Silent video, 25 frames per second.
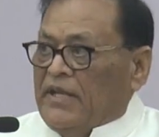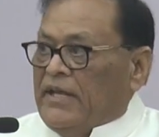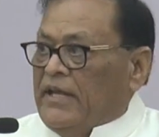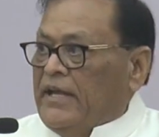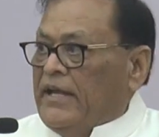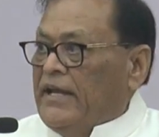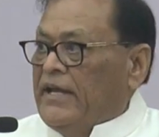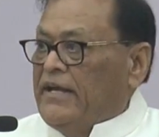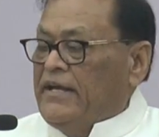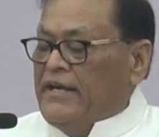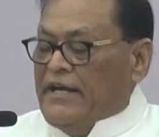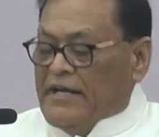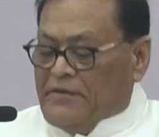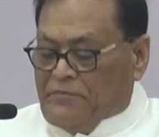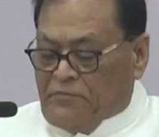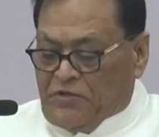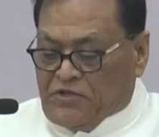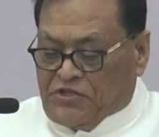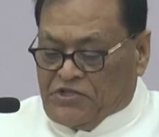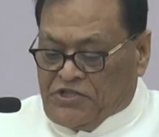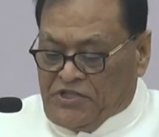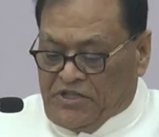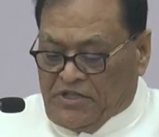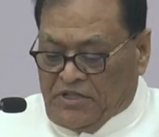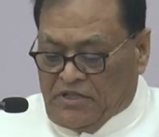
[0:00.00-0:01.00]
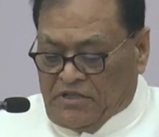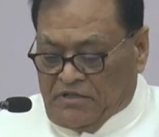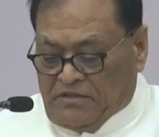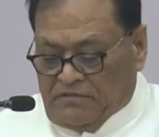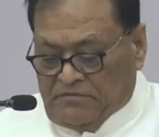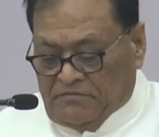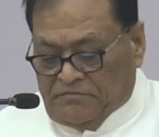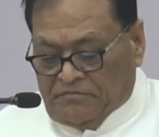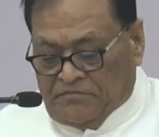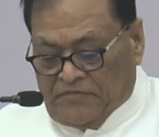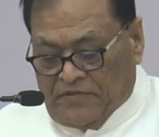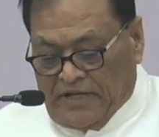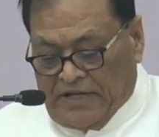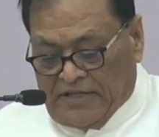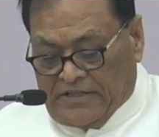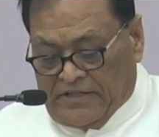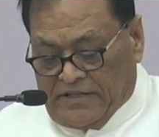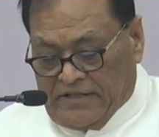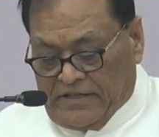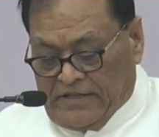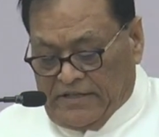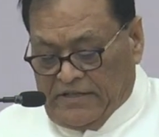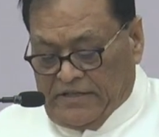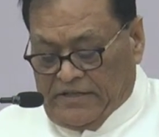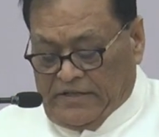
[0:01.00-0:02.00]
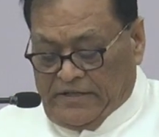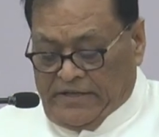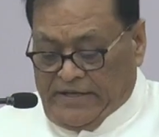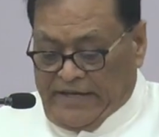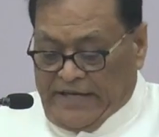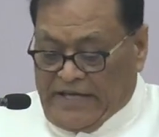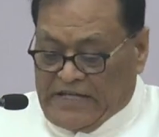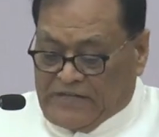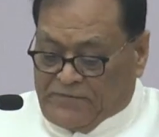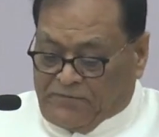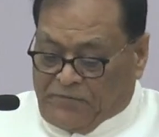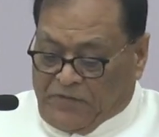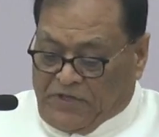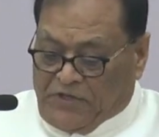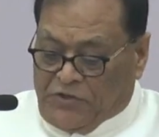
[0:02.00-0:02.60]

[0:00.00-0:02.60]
And let me share that as per